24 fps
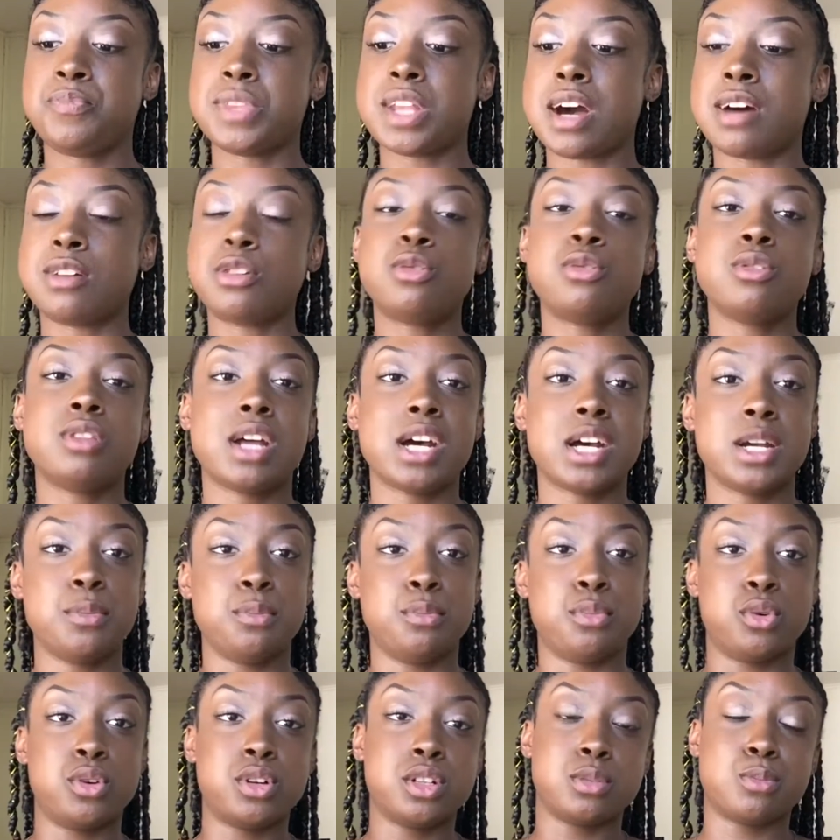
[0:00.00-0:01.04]
I don't
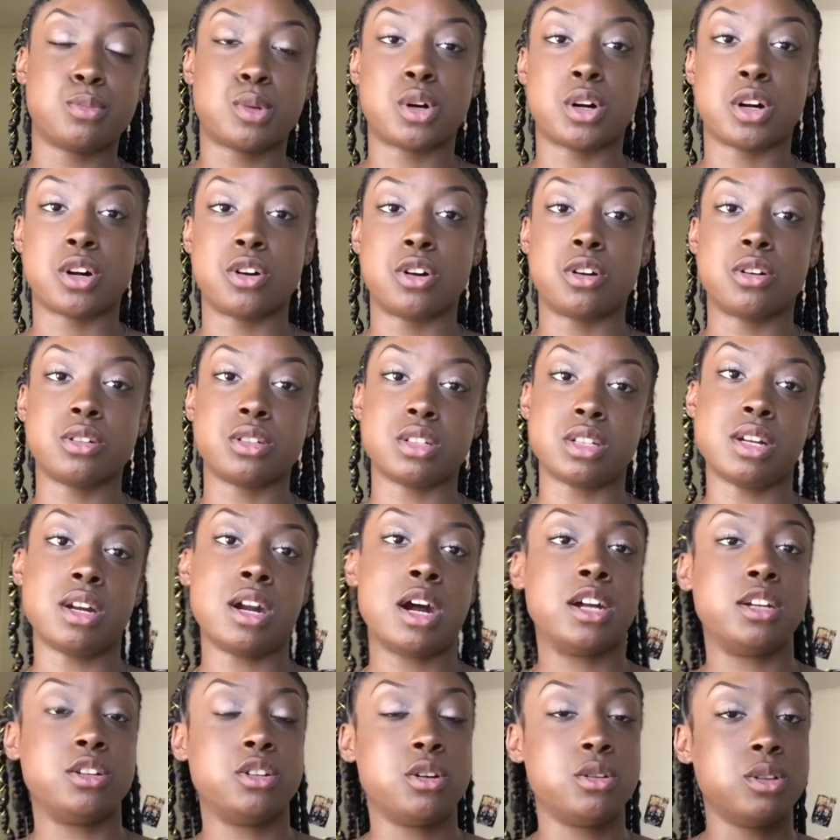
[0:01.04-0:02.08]
like boys more than girls, and
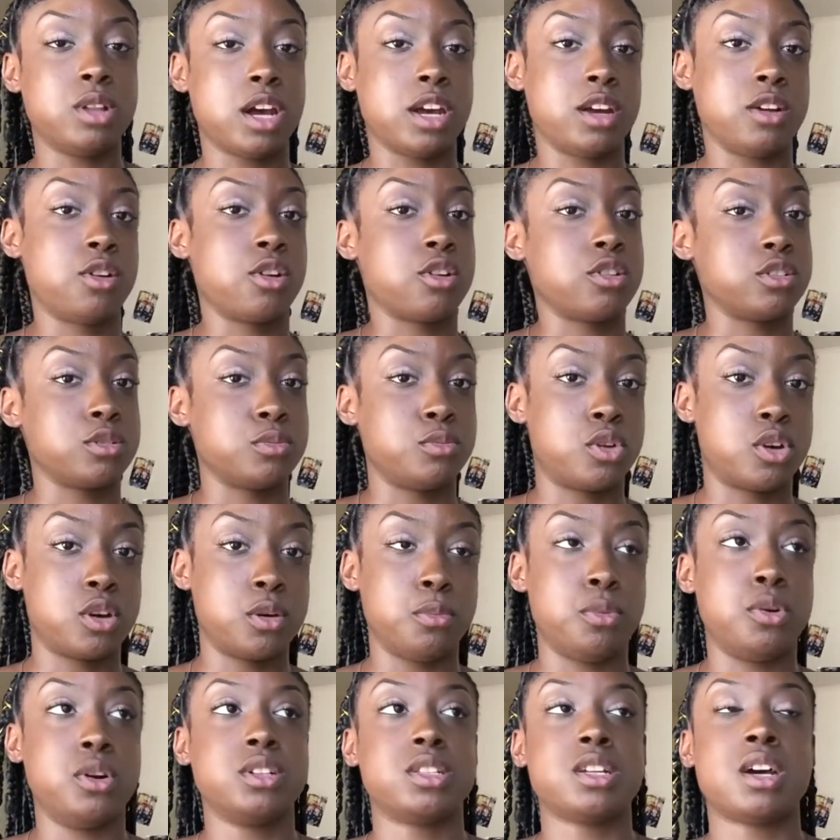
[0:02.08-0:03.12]
I don't like girls more
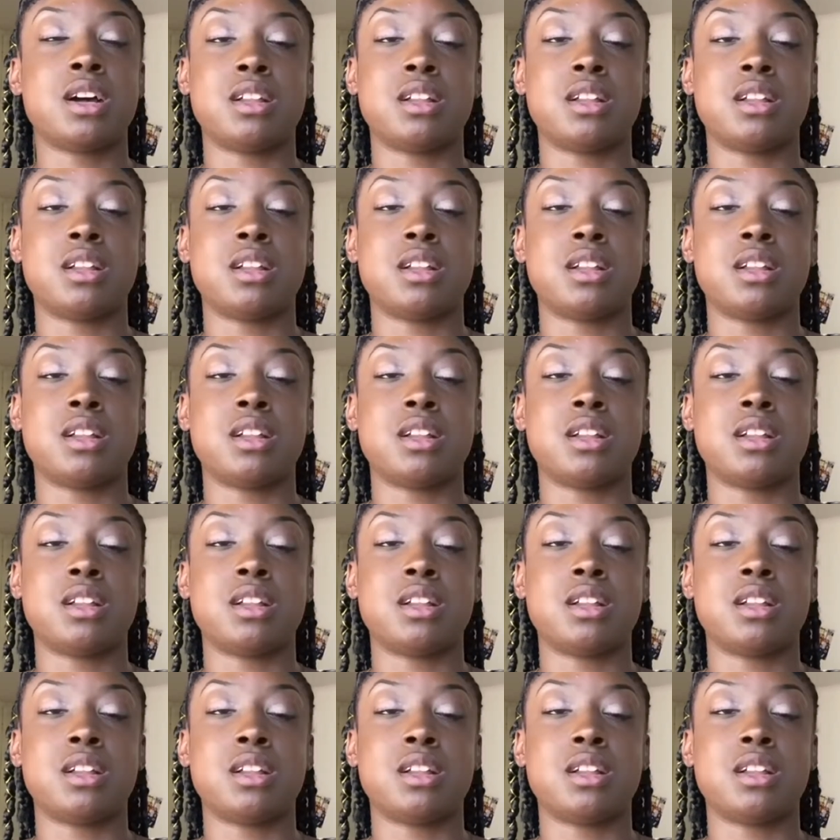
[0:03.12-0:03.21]
than boys.